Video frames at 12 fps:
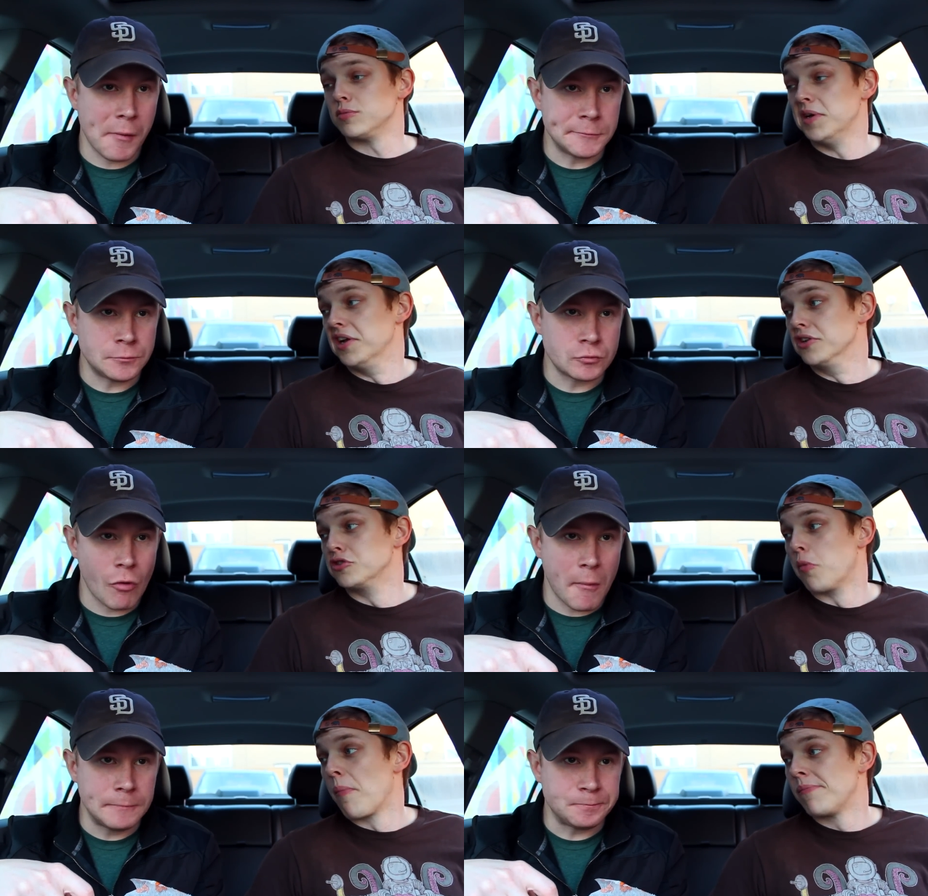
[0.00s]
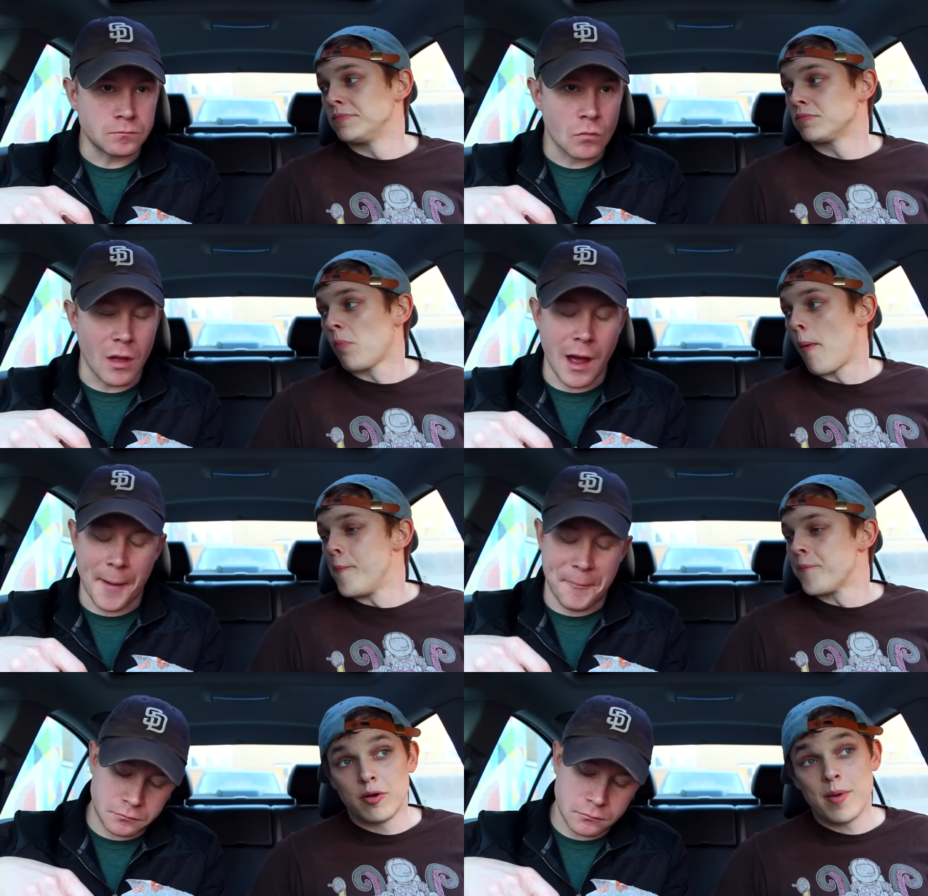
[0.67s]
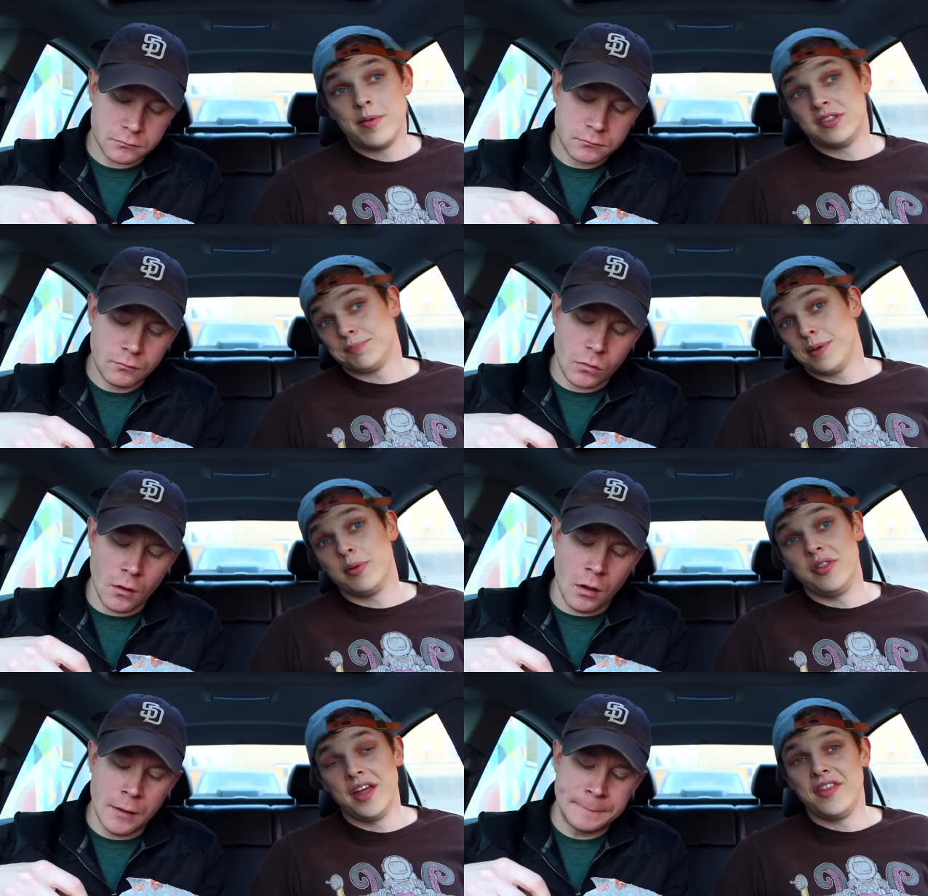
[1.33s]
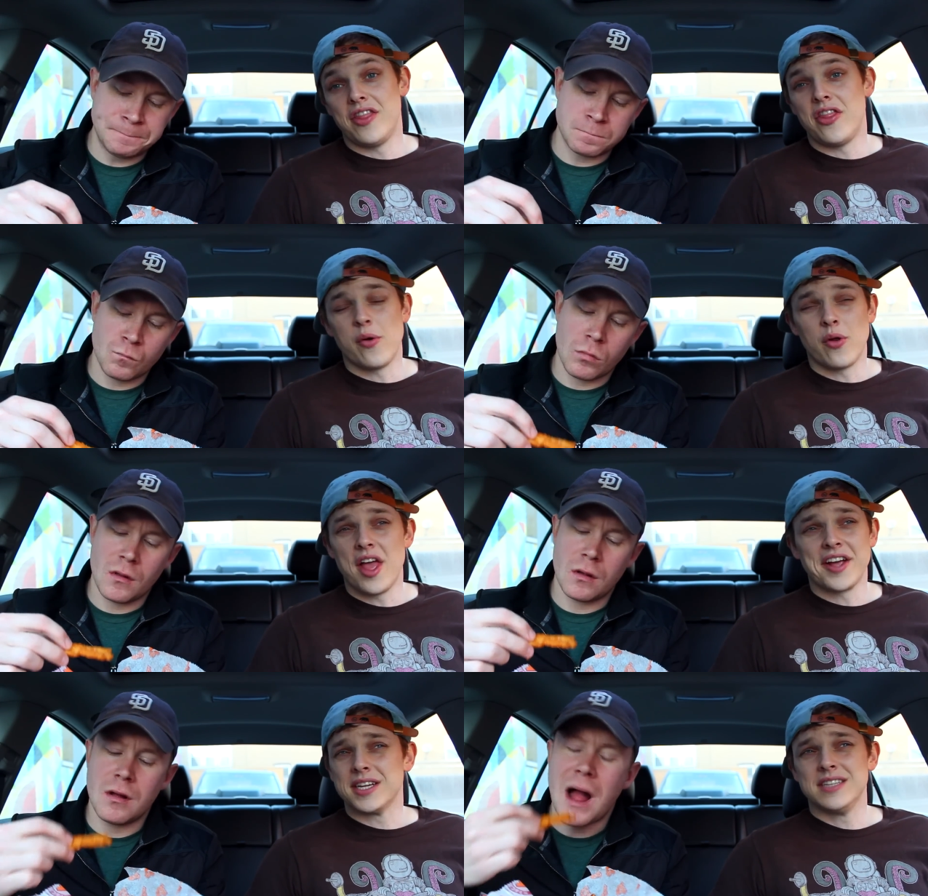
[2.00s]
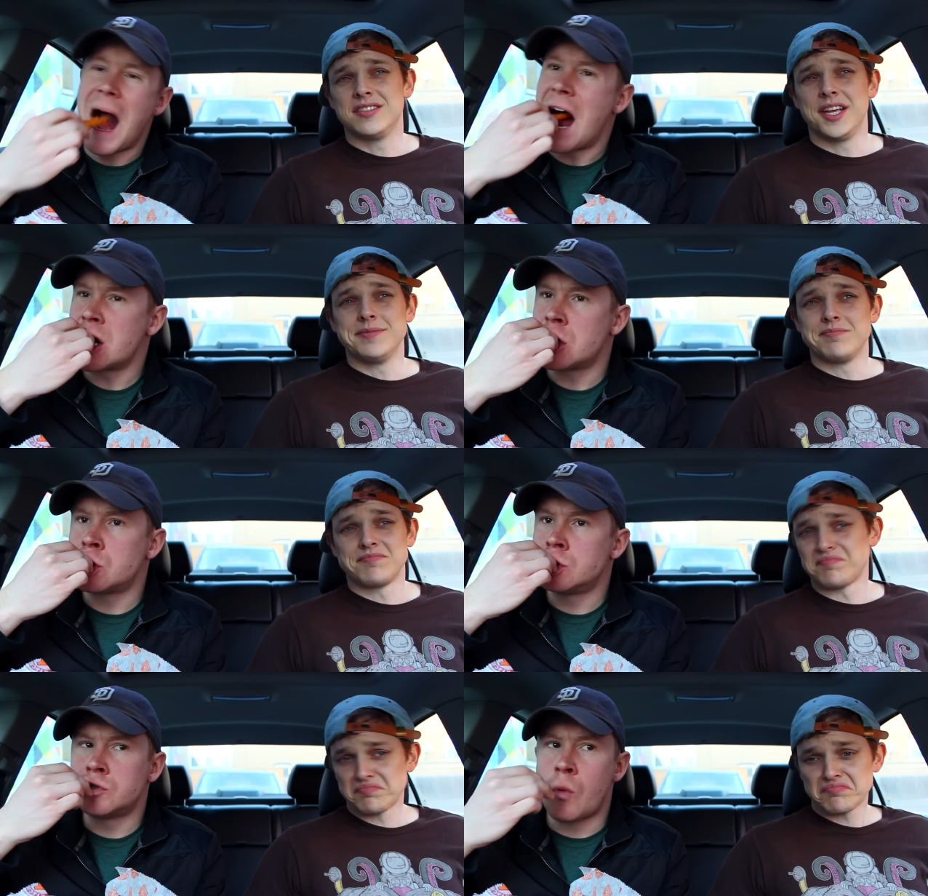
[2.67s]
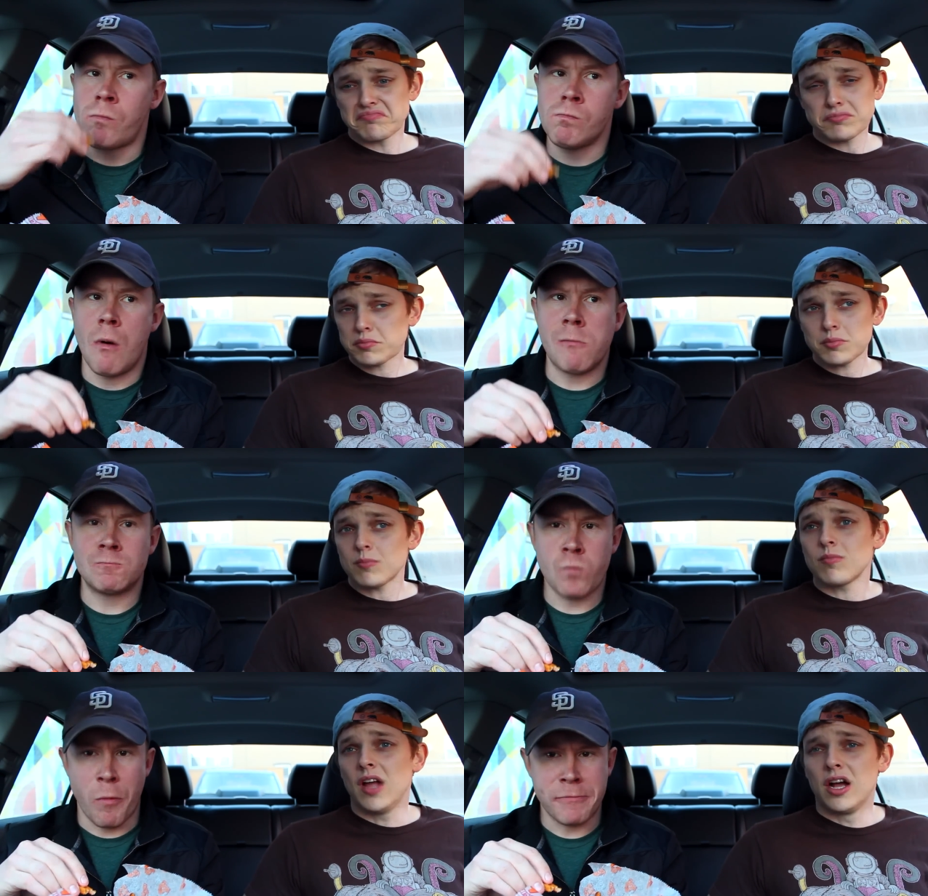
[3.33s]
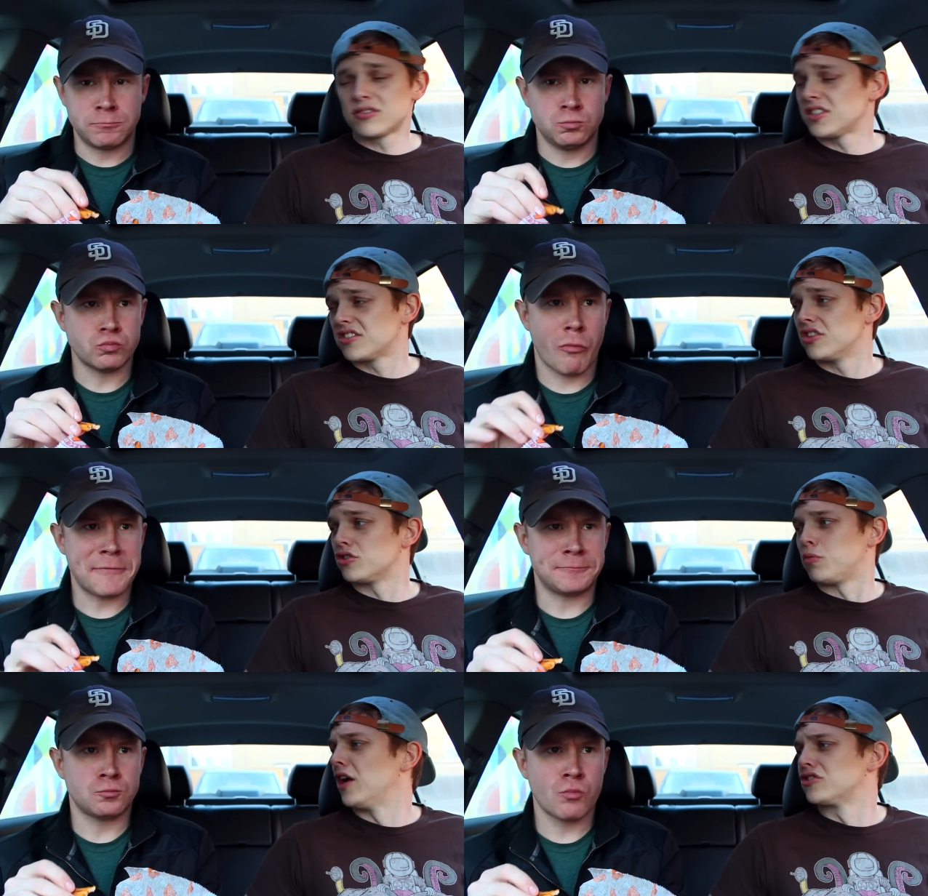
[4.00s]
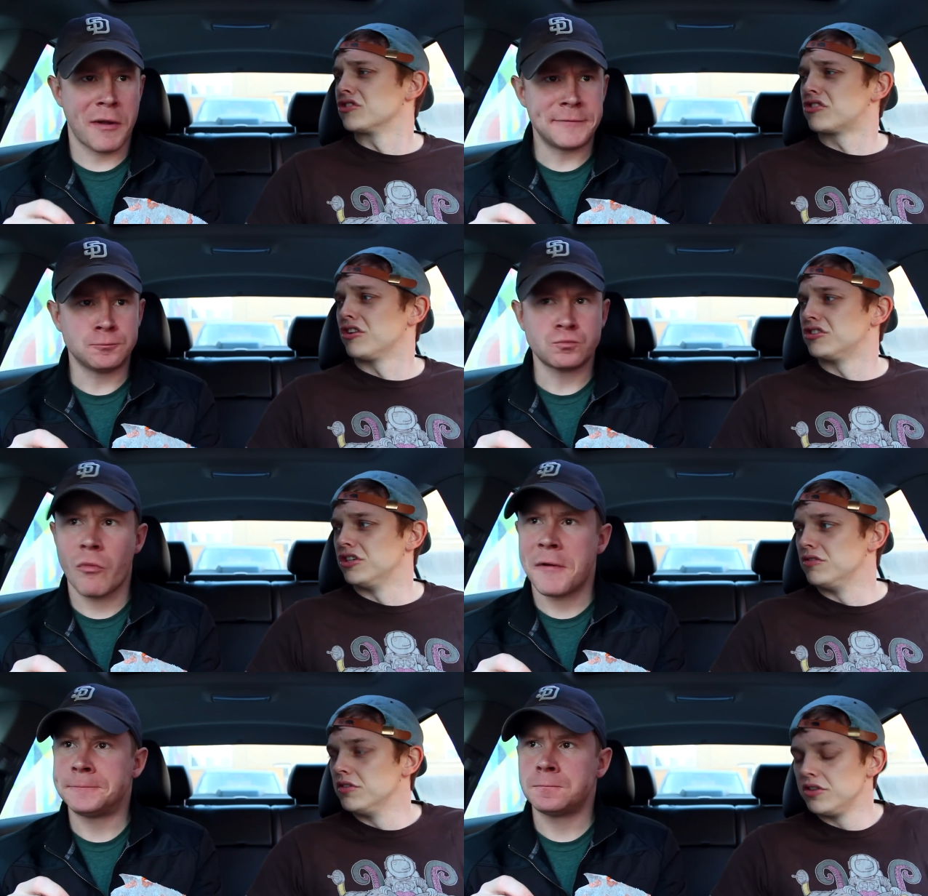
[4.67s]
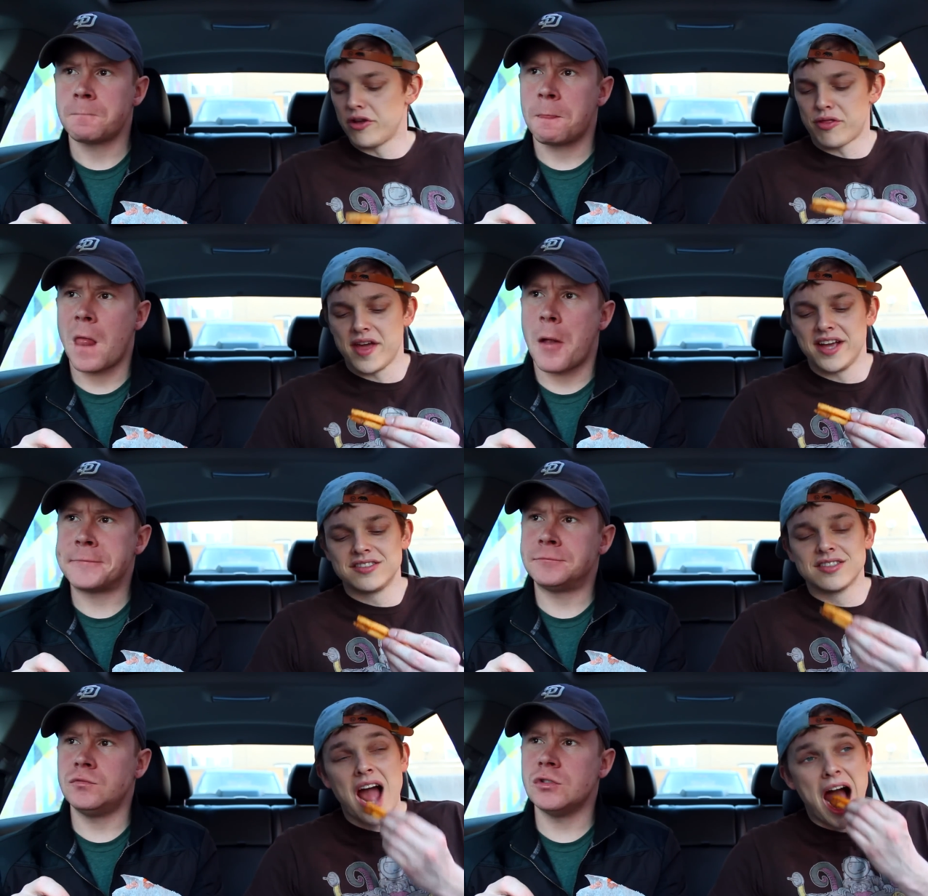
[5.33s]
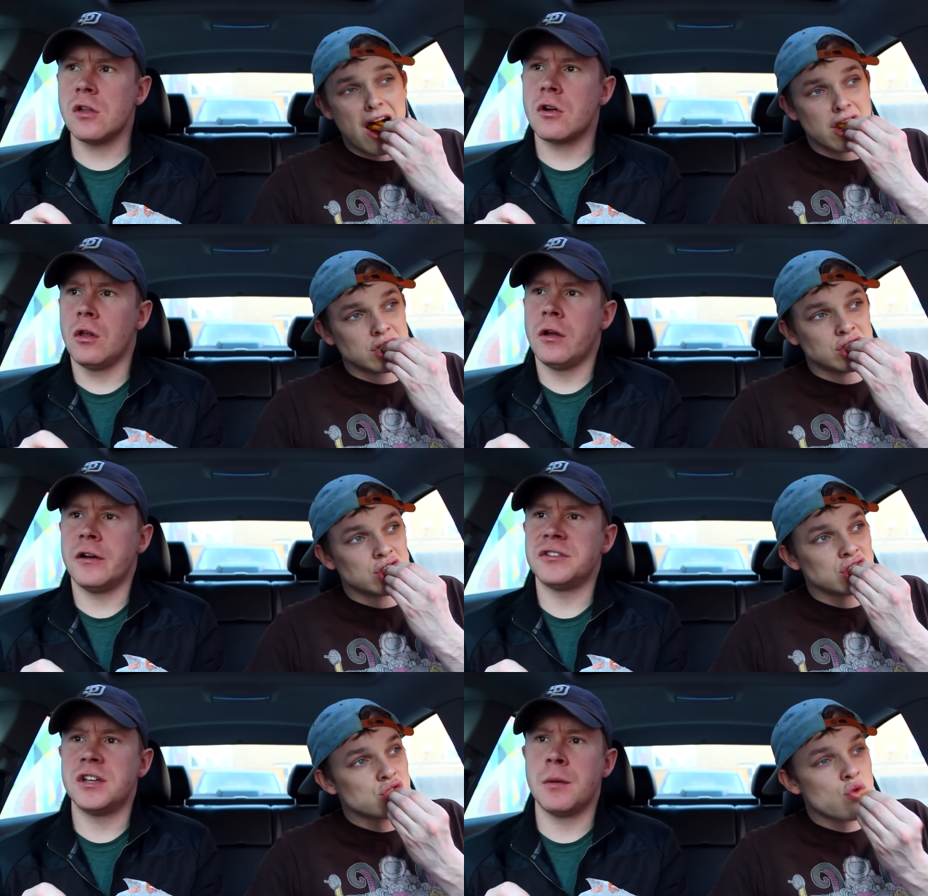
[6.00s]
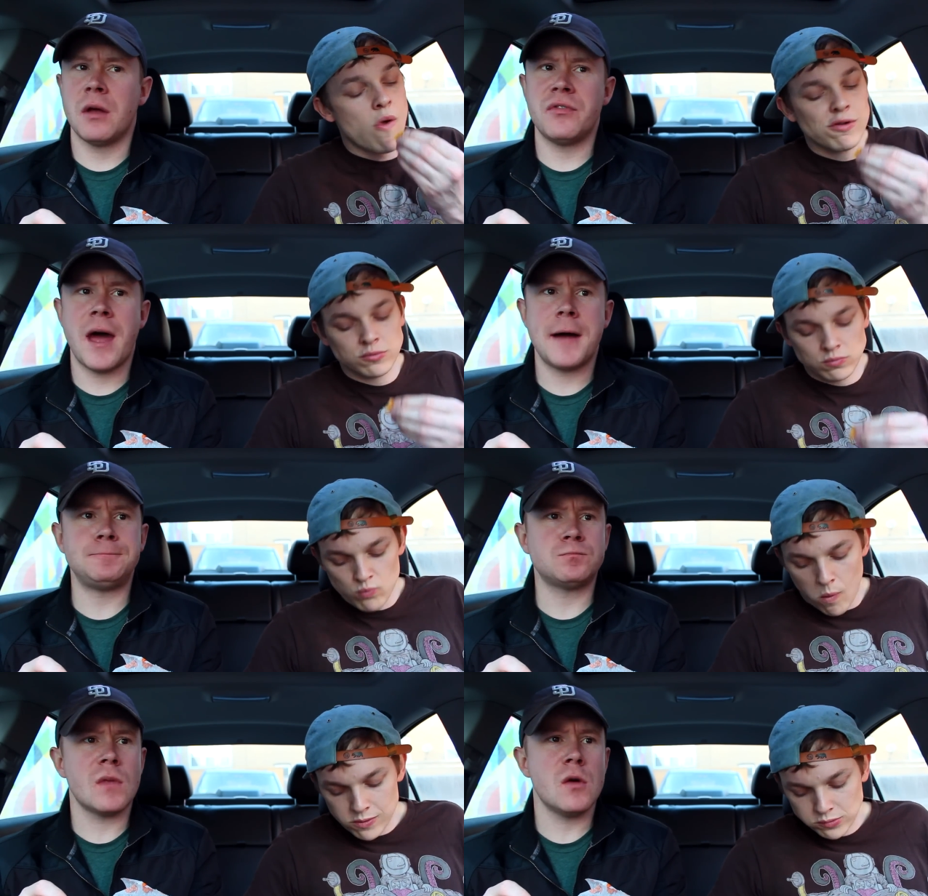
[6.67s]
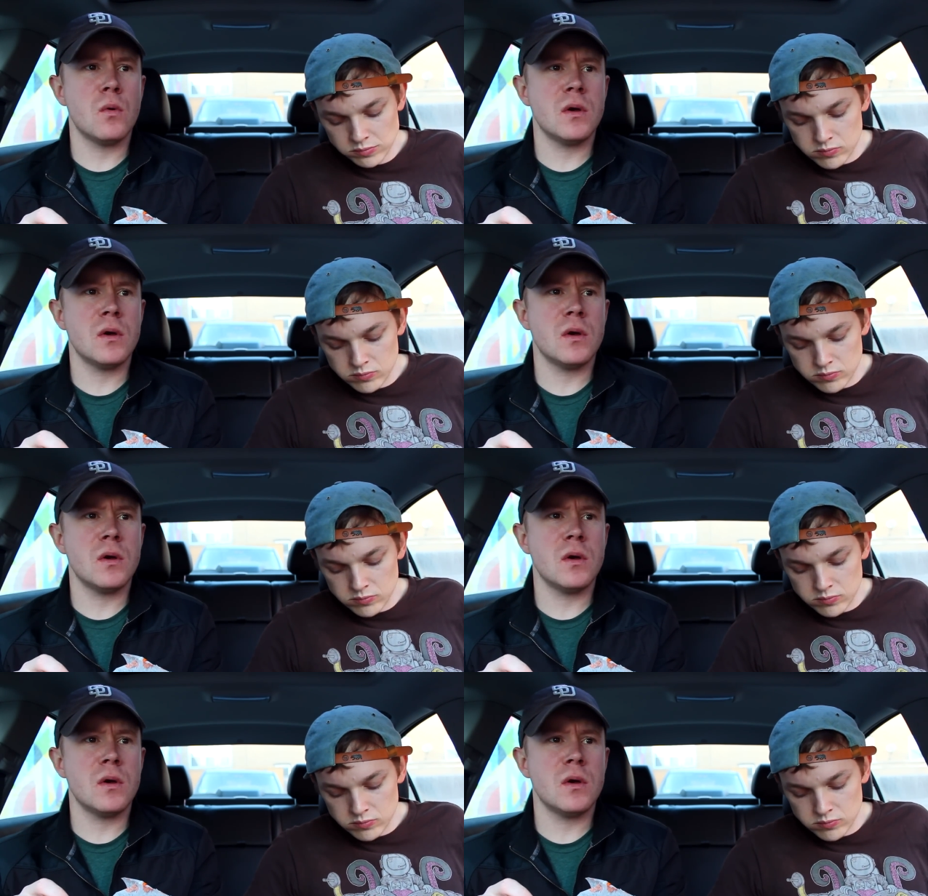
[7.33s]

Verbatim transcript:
Speaker 1: spinach. Yeah. Or maybe people did and then they were like, insane. I'll stick to just watching the cartoon. No thanks.
Speaker 2: The other hilarious thing about that, it